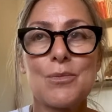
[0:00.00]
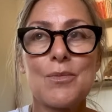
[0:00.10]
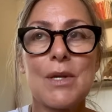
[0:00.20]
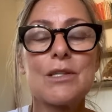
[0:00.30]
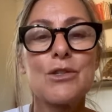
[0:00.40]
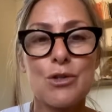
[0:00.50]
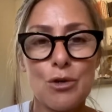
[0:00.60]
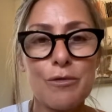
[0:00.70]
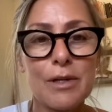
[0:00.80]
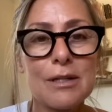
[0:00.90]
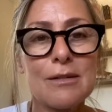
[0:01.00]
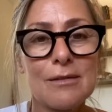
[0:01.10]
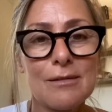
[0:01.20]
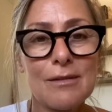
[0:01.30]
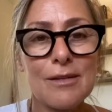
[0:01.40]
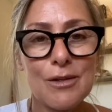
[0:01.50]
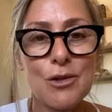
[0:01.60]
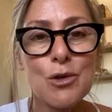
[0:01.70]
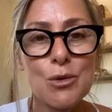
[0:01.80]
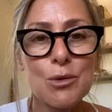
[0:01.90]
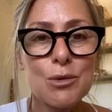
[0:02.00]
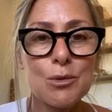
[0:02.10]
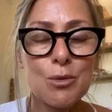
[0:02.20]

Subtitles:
it's serving the new